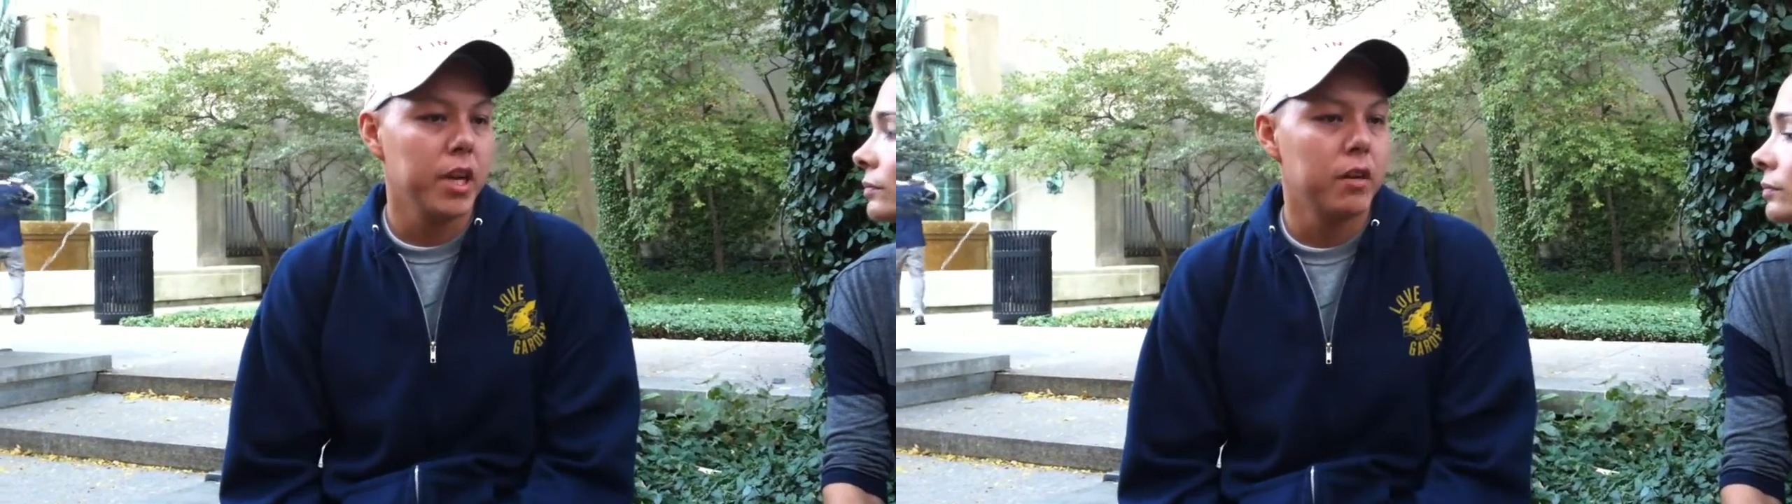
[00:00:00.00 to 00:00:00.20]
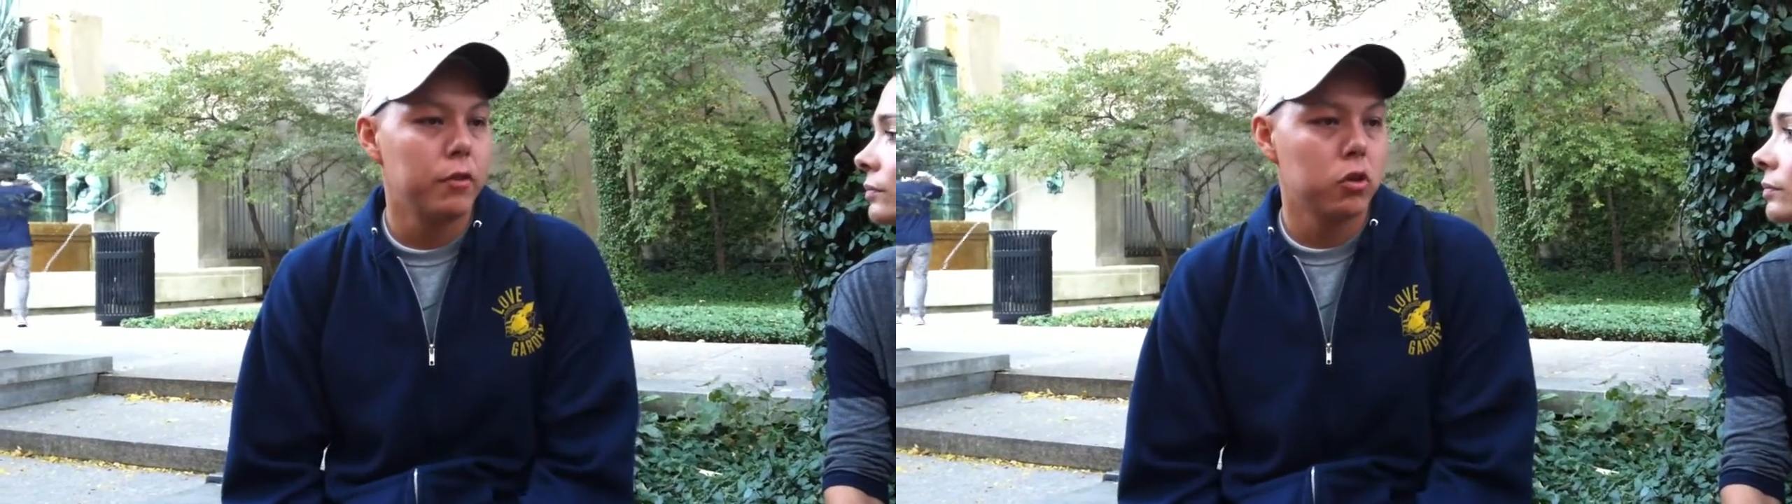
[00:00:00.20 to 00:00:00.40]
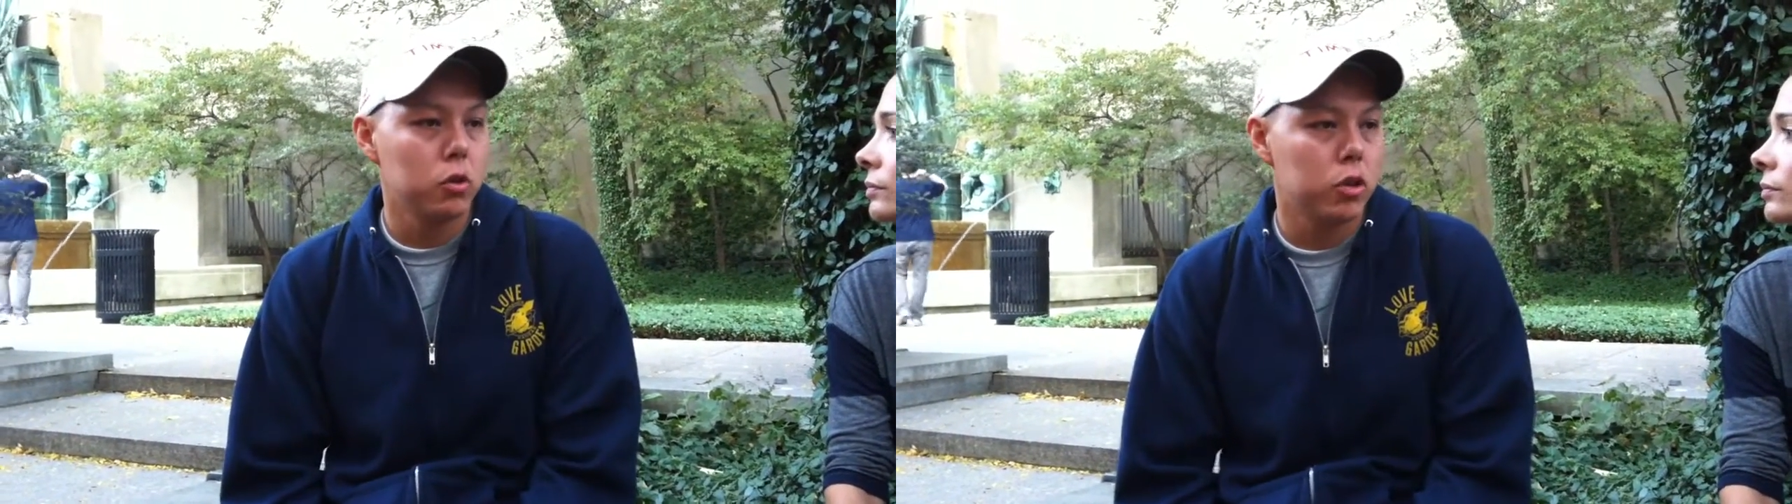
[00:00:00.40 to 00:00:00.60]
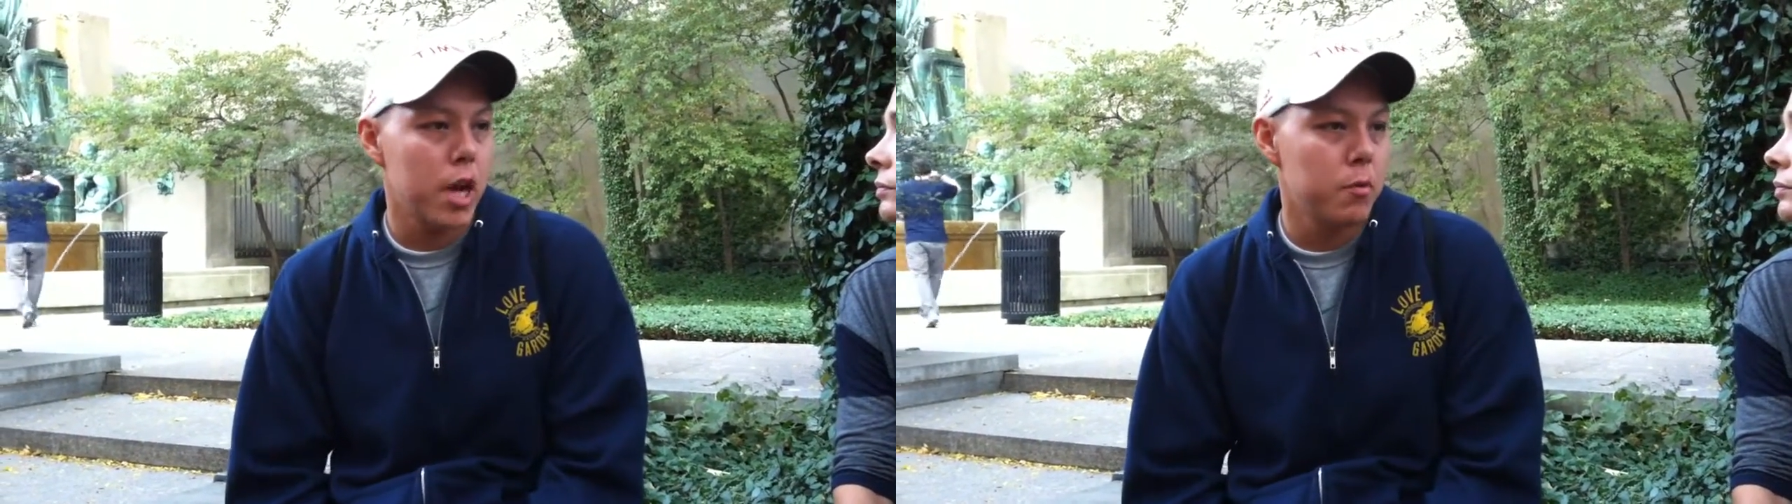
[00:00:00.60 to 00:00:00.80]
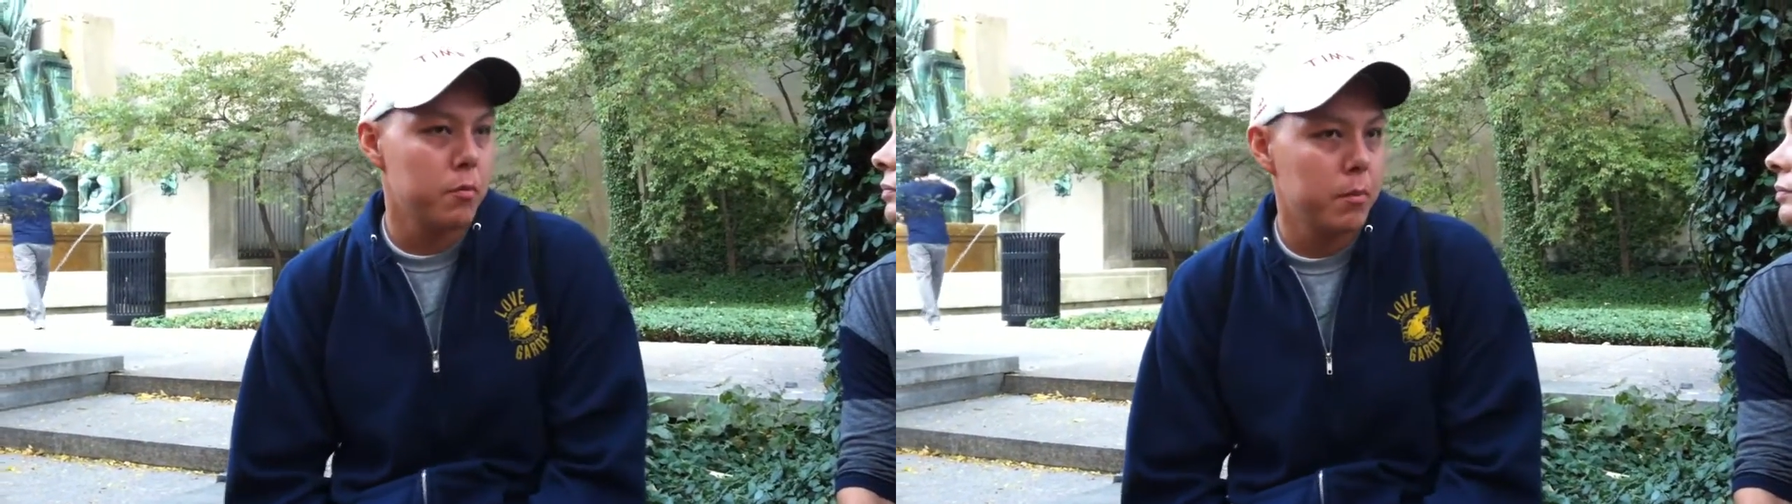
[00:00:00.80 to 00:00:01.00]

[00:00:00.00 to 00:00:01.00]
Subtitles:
individual tribal